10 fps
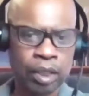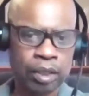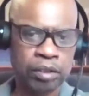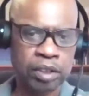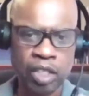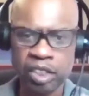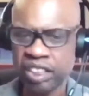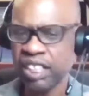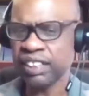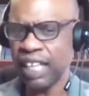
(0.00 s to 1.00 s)
So
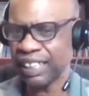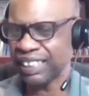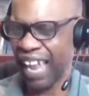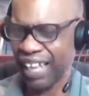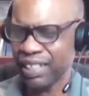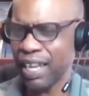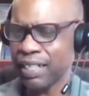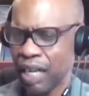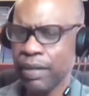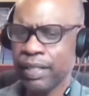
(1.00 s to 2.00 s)
CRT is not exactly
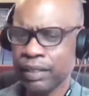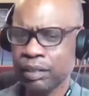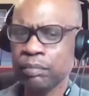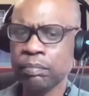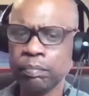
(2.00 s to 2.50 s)
anti-racism,